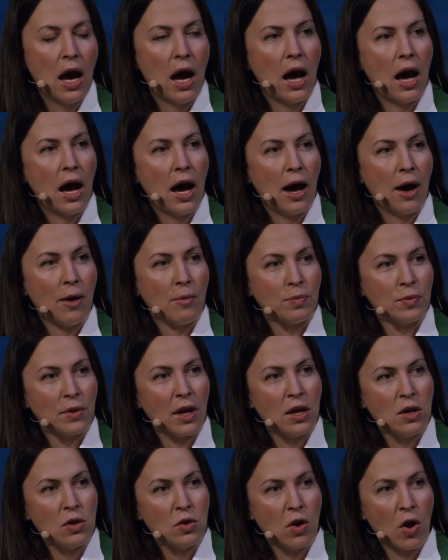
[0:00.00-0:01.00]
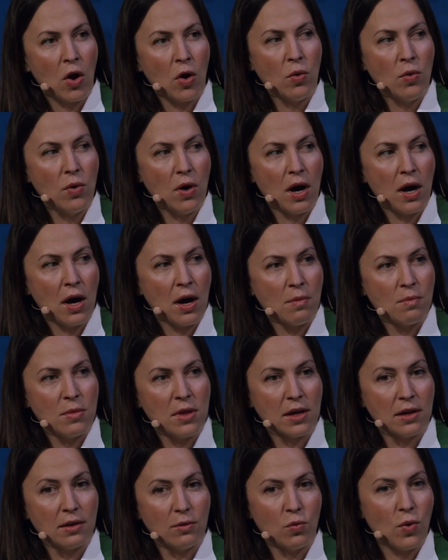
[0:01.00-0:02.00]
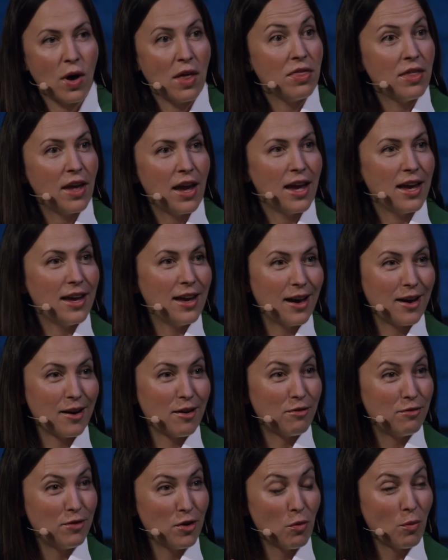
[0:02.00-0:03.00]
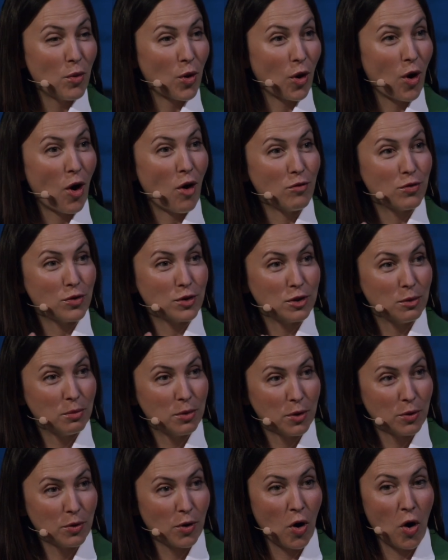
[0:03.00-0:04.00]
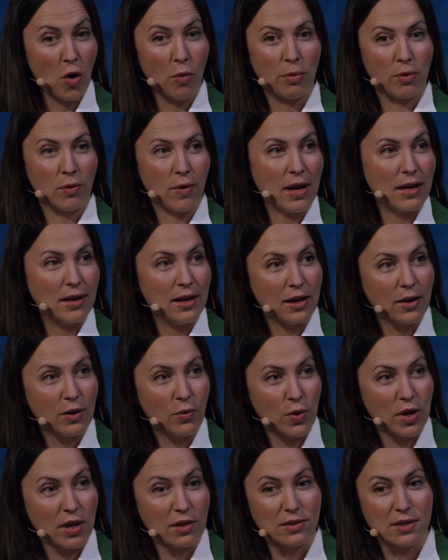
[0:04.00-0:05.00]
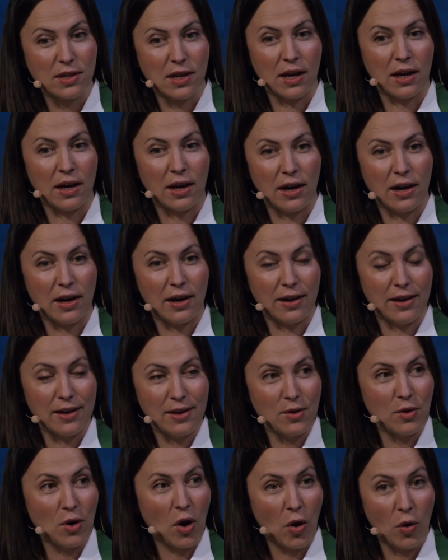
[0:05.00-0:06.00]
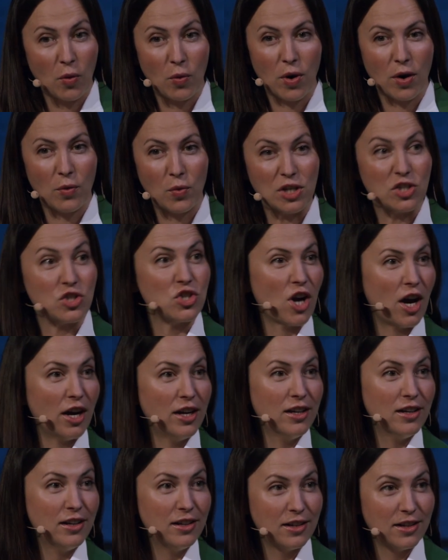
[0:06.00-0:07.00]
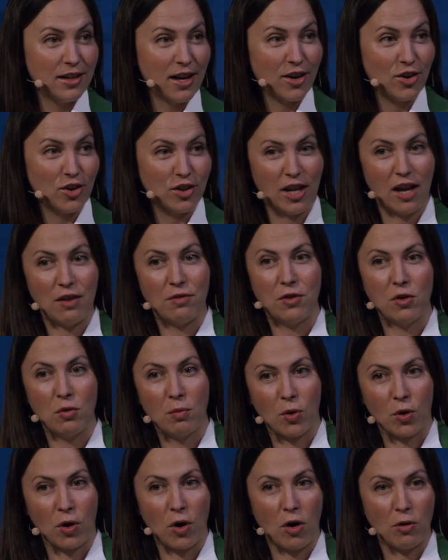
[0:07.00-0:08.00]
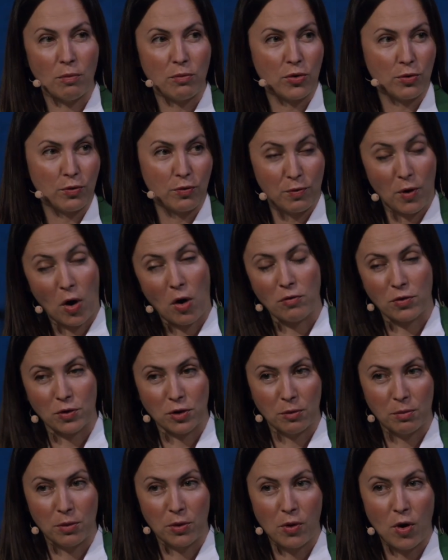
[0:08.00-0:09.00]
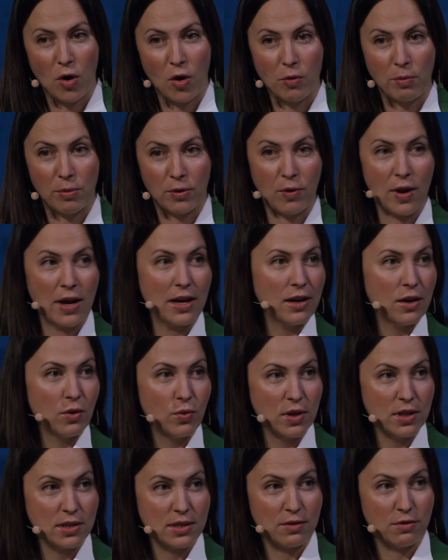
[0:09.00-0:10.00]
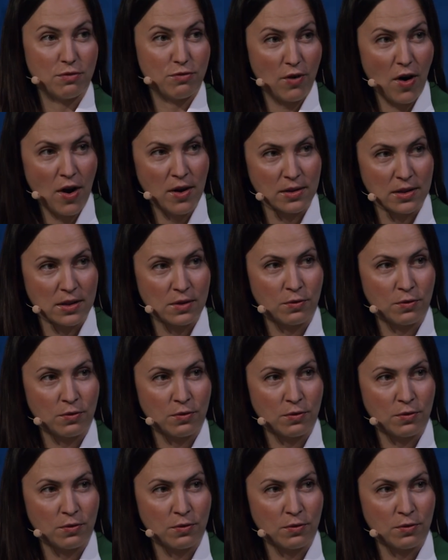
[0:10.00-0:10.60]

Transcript: That one day feel more comfortable cooperating with, with China, and another day feel more comfortable cooperating with France,